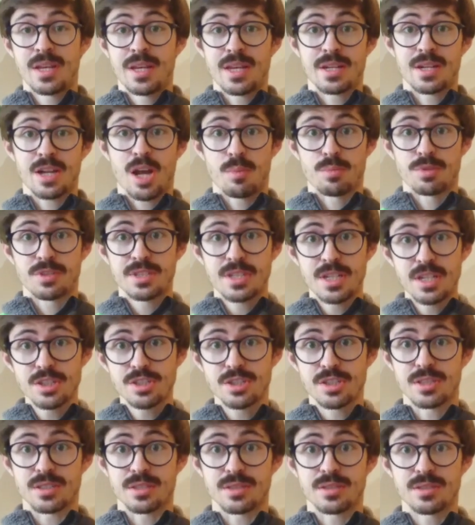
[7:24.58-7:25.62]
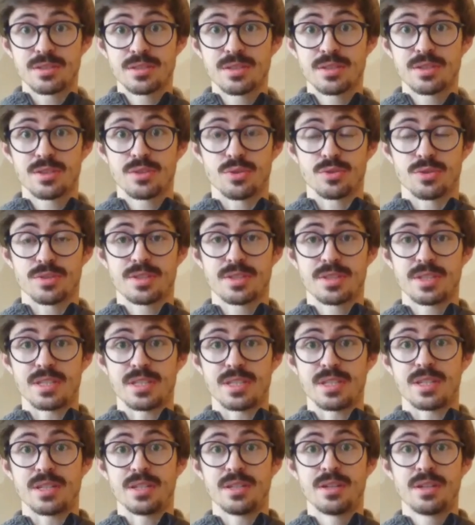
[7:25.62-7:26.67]
In competitions, you'll
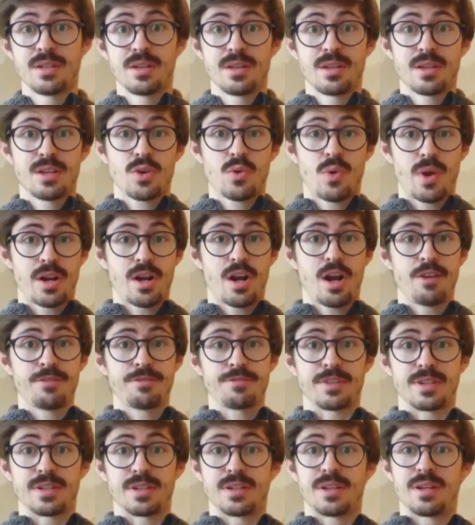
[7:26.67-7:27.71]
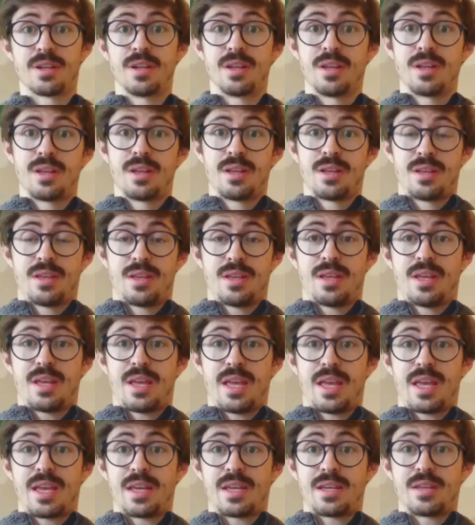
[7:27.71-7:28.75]
see quite often
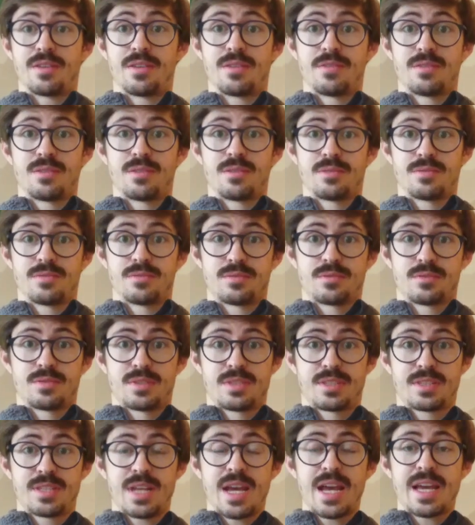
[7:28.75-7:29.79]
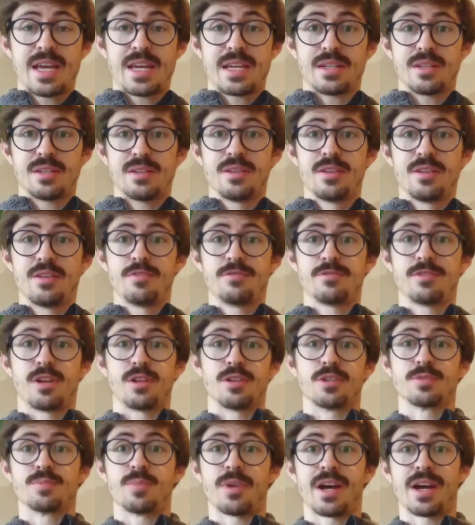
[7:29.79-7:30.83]
a Stein
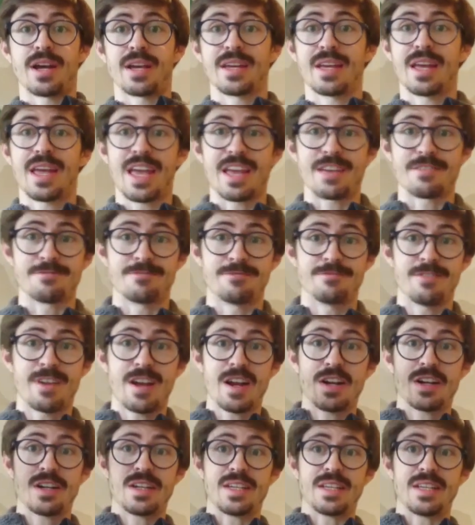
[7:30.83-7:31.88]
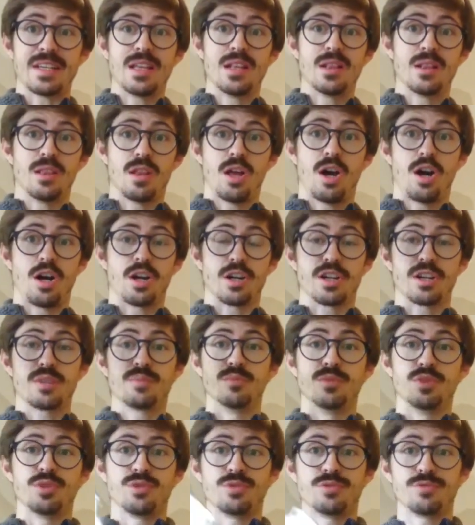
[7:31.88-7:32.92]
followed by a very long
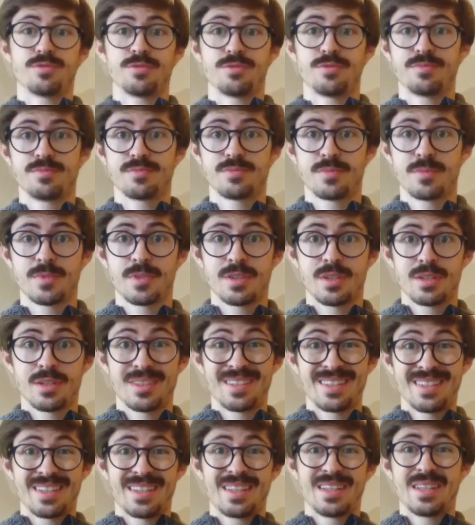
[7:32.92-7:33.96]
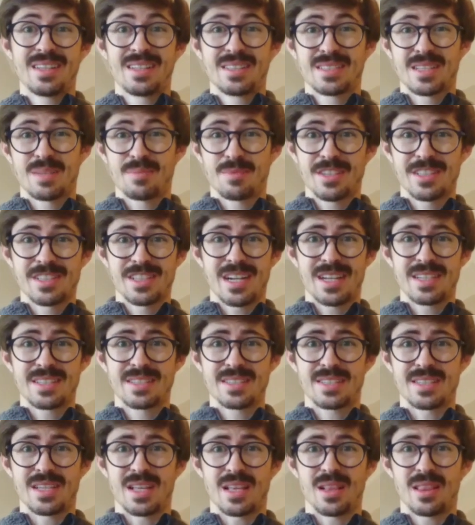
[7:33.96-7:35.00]
move. Something that I
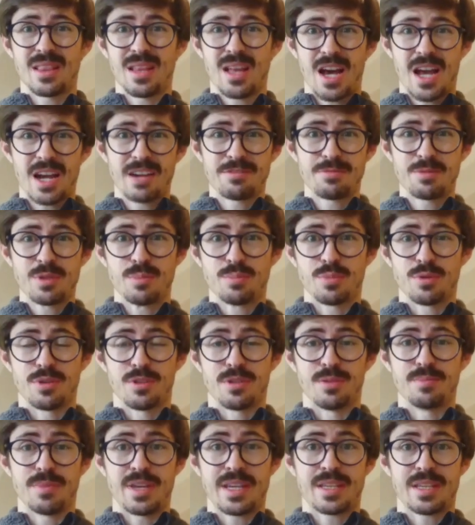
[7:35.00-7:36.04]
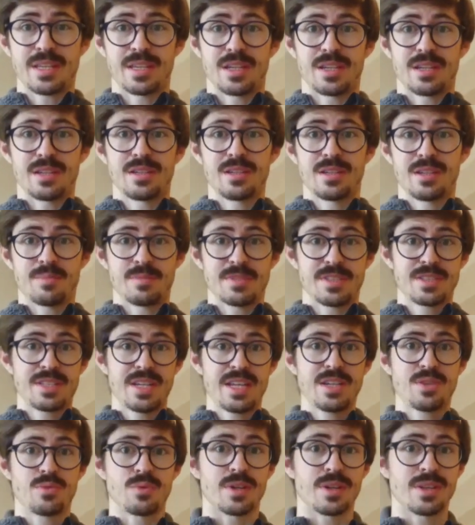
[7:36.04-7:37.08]
see a lot of people making a
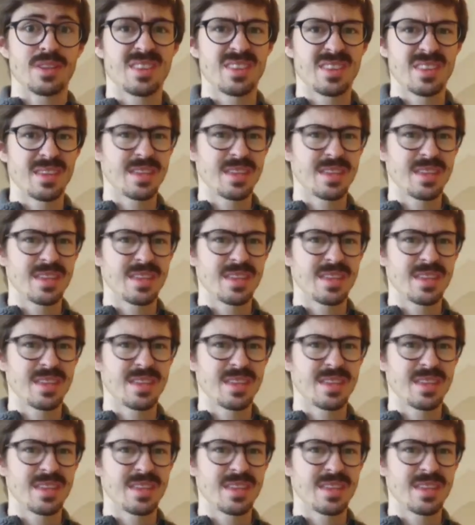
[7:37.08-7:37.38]
mistake with